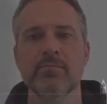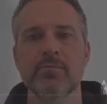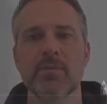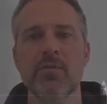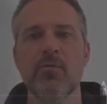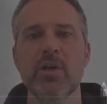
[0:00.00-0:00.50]

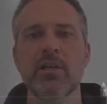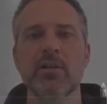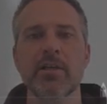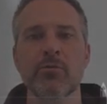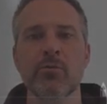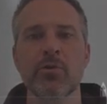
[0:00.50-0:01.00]
If we
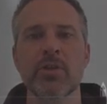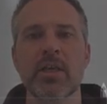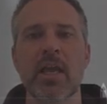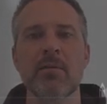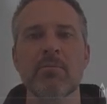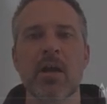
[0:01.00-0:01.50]
click through to the
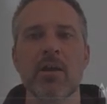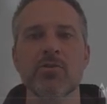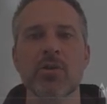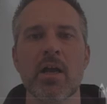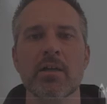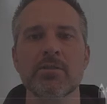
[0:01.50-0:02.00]
game
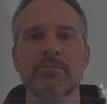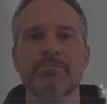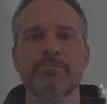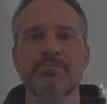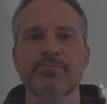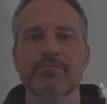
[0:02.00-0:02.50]
contract,
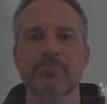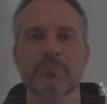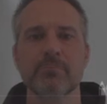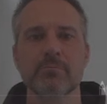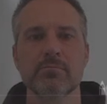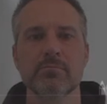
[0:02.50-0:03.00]

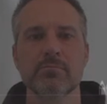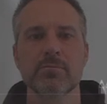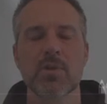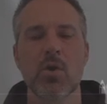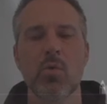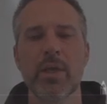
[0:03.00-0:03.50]

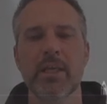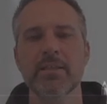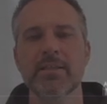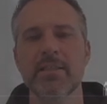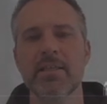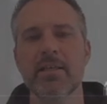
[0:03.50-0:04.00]
we can
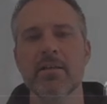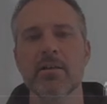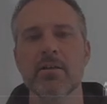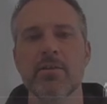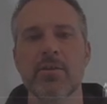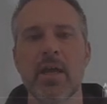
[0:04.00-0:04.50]
see
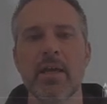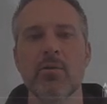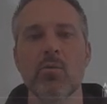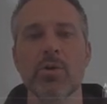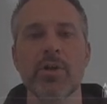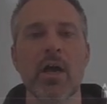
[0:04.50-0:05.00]
here that
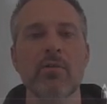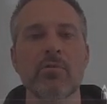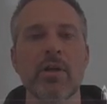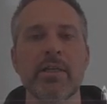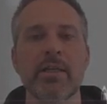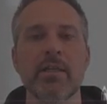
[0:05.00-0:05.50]
we're not
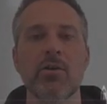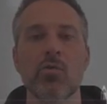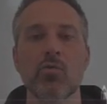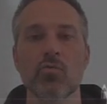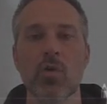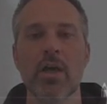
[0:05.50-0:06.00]
running
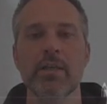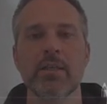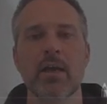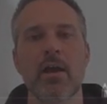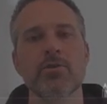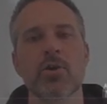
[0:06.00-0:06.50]
run
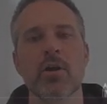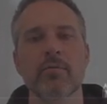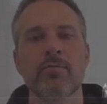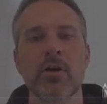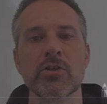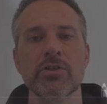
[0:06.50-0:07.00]
contract
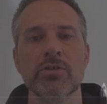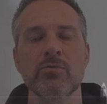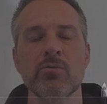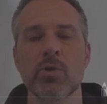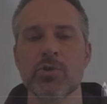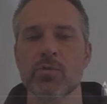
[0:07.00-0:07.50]

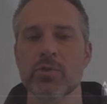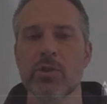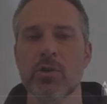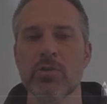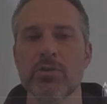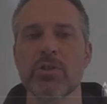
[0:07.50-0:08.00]
function, which
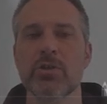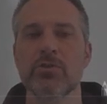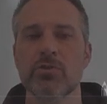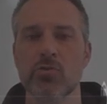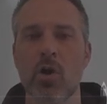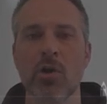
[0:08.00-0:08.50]
returns
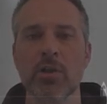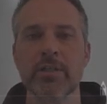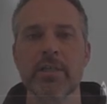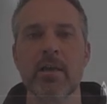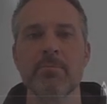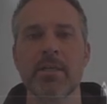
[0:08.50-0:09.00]
strongly
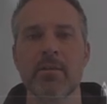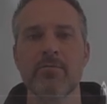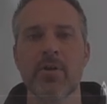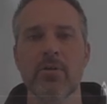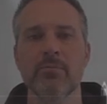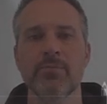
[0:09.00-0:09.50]
typed
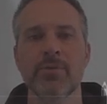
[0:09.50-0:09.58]
info.